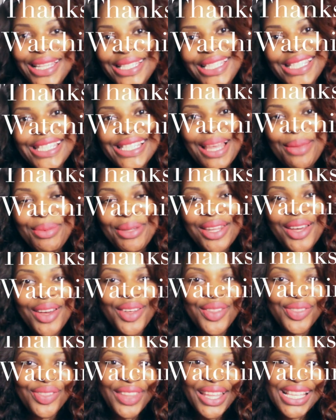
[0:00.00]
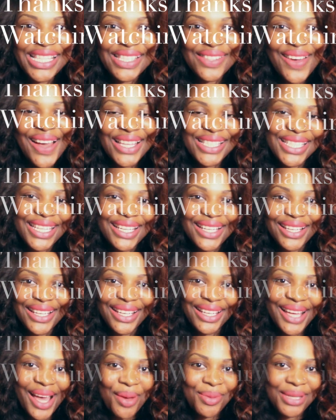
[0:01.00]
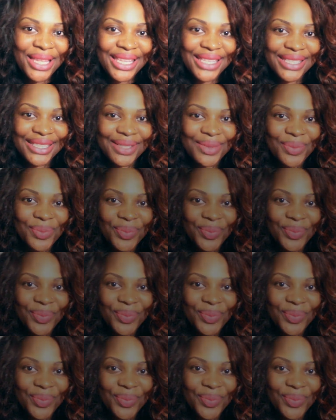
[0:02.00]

Just let me know. Thanks for watching and God bless.